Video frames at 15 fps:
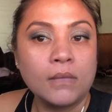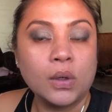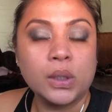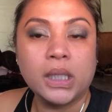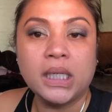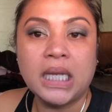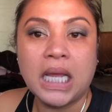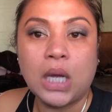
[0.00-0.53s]

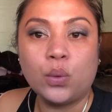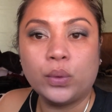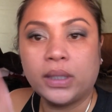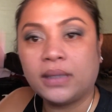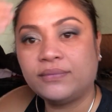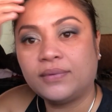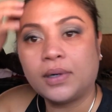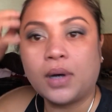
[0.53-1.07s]
Okay, now we
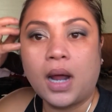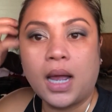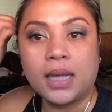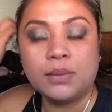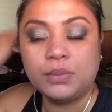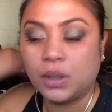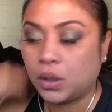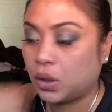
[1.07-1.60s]
have our
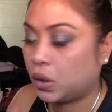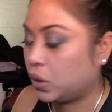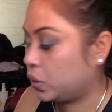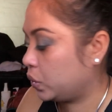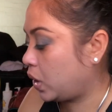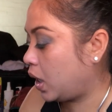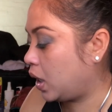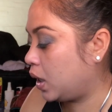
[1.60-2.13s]

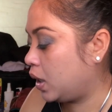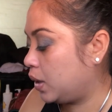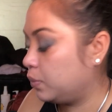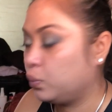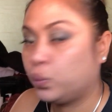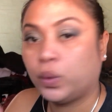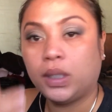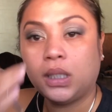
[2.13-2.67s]

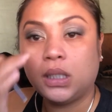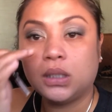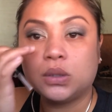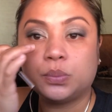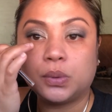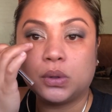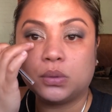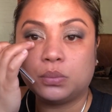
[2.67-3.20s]
eyebrow. We need
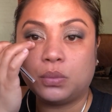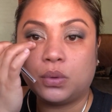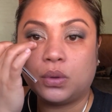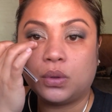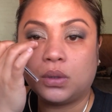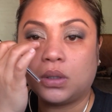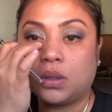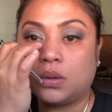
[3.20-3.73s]
to put
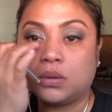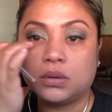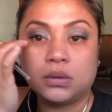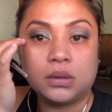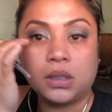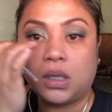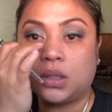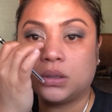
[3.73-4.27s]
more on
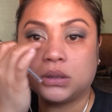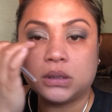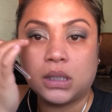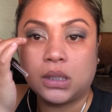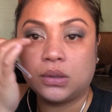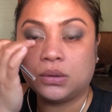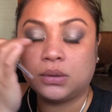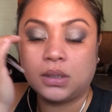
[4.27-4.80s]
our
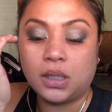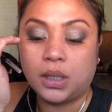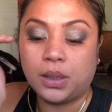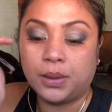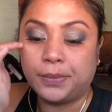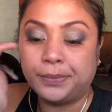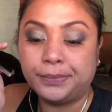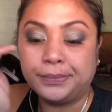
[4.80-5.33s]

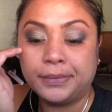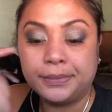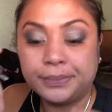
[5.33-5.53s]
down